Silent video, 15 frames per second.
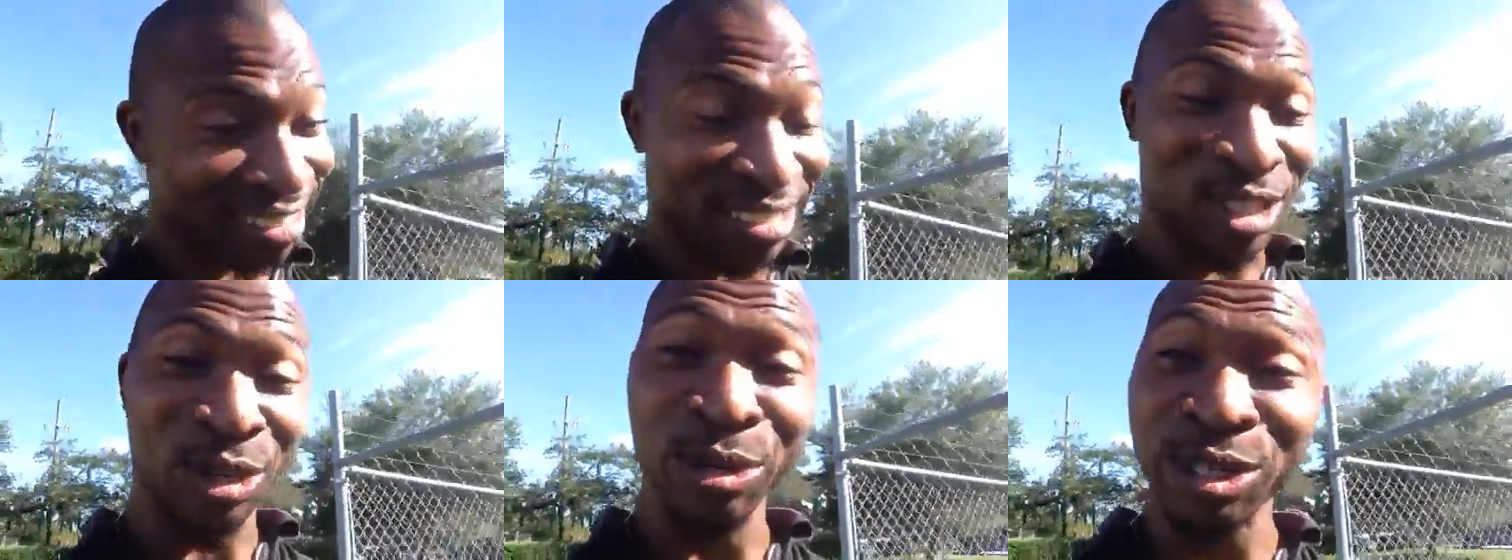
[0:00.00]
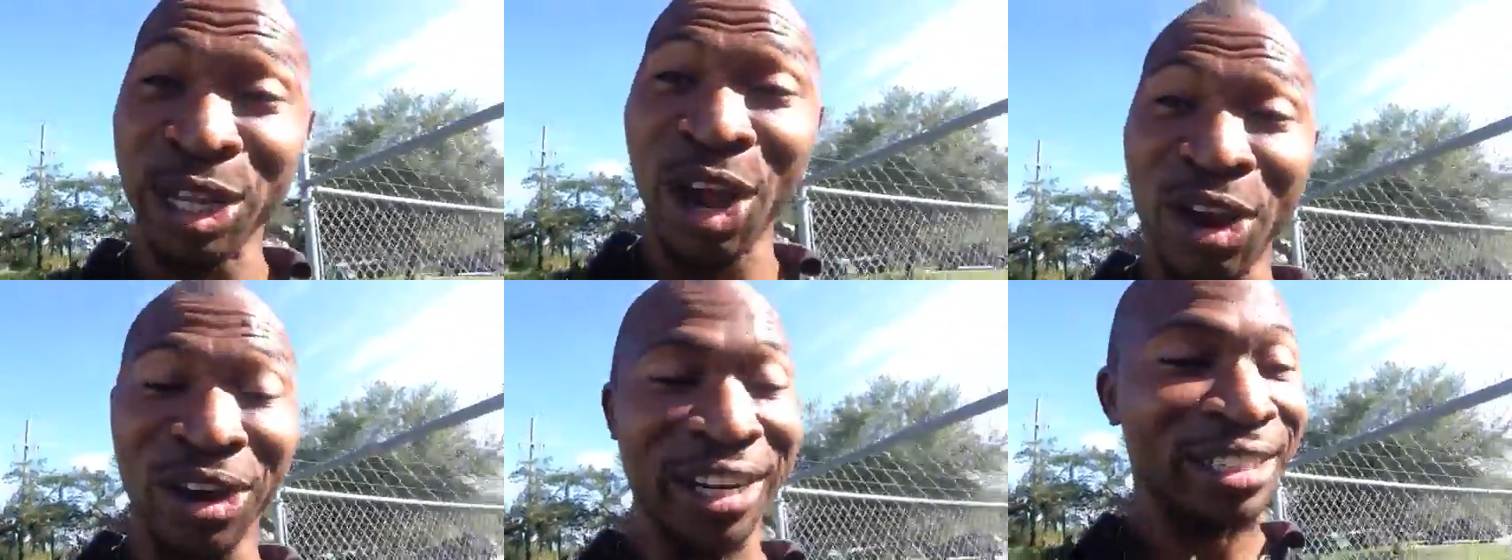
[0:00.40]
True
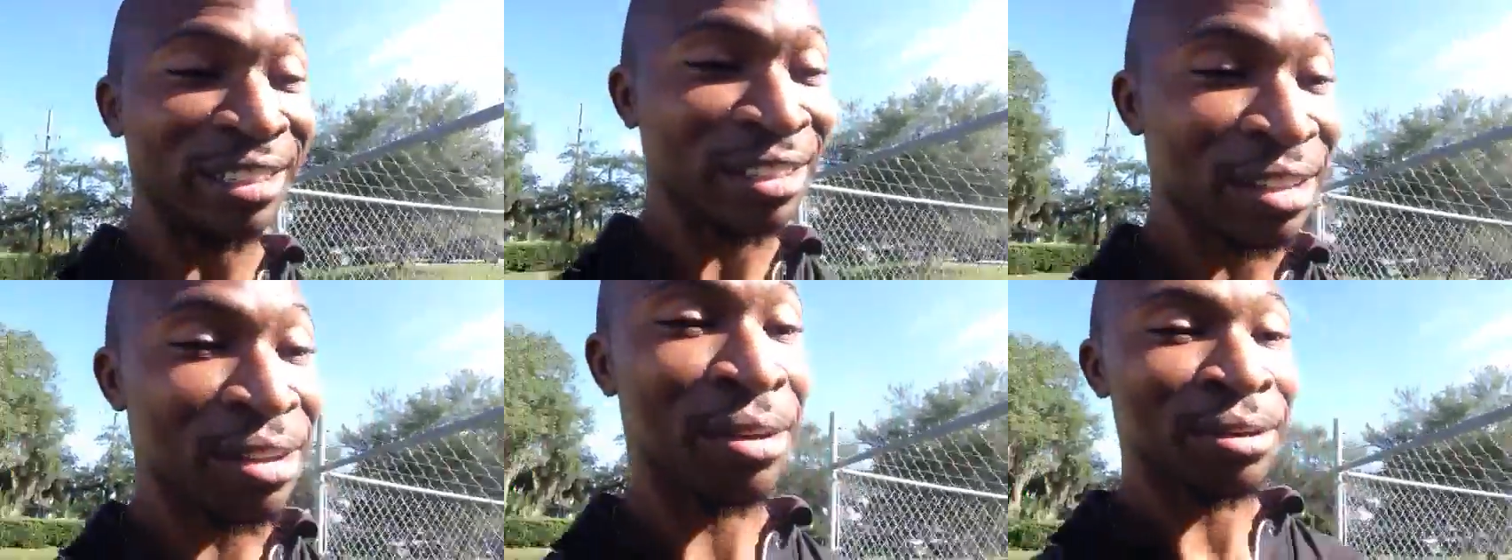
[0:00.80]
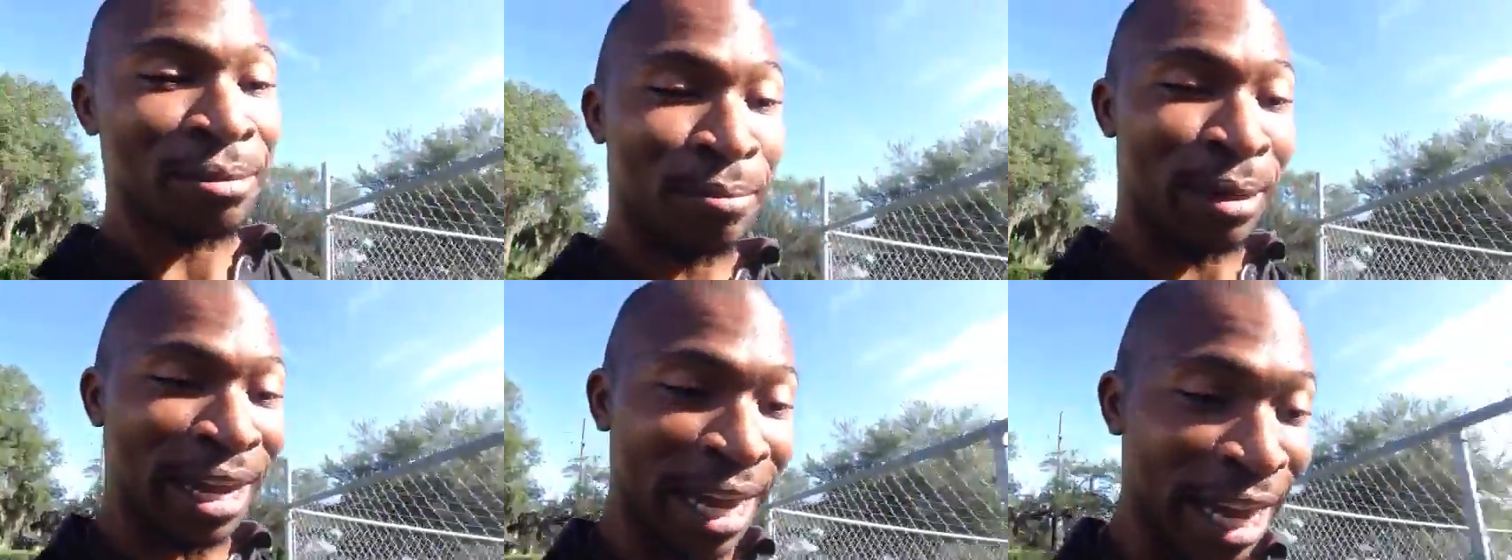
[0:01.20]
story.
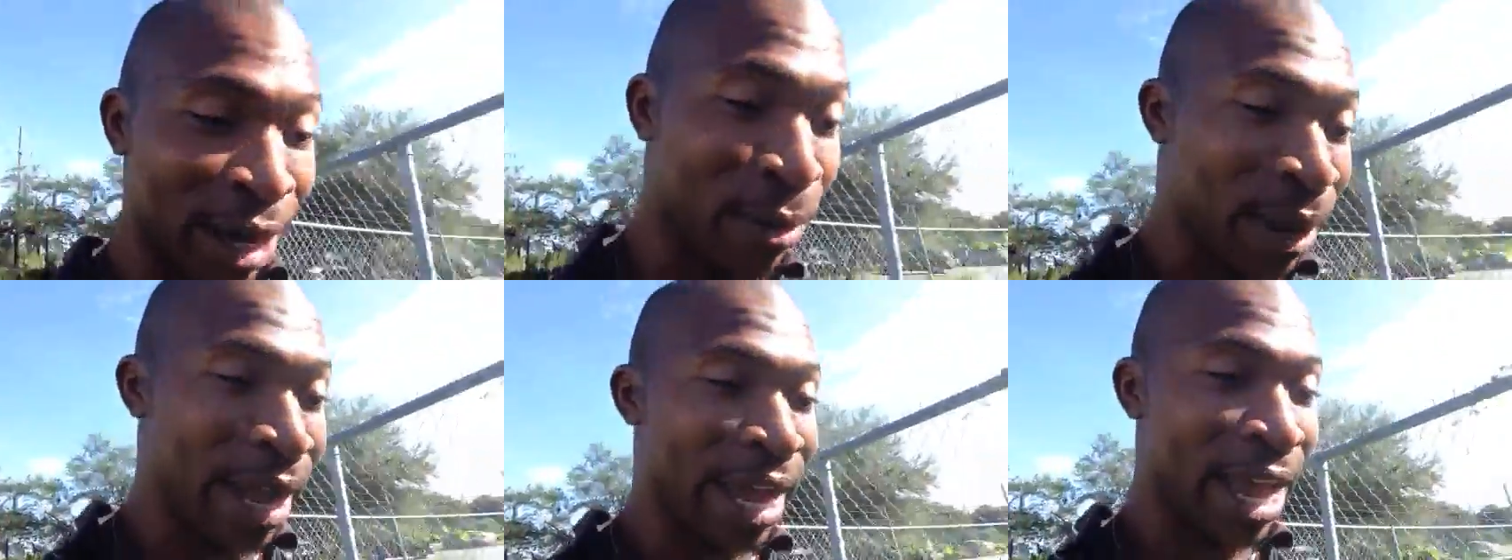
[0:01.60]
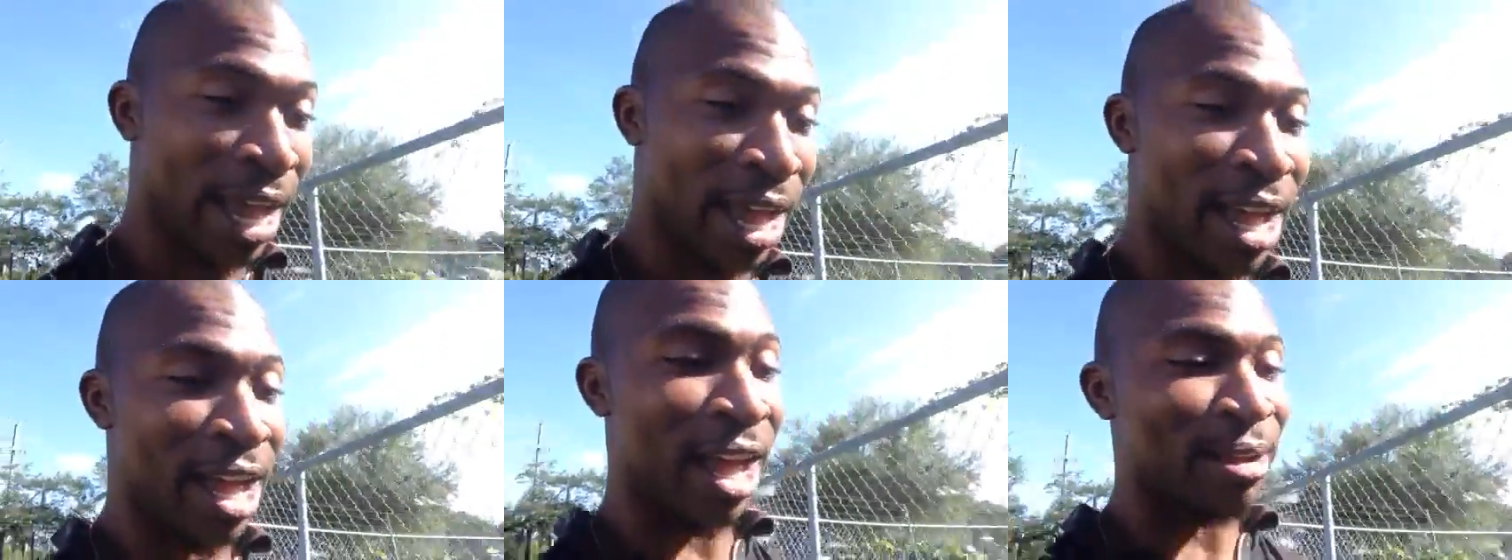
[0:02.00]
But anyway,
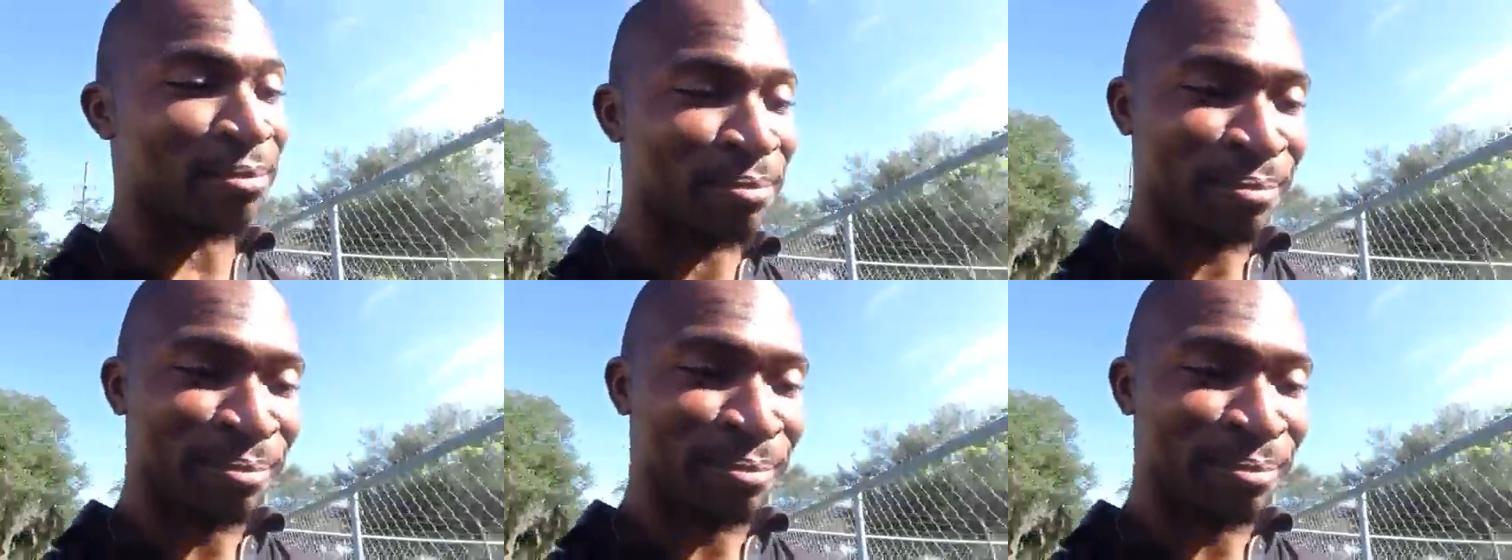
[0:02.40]
I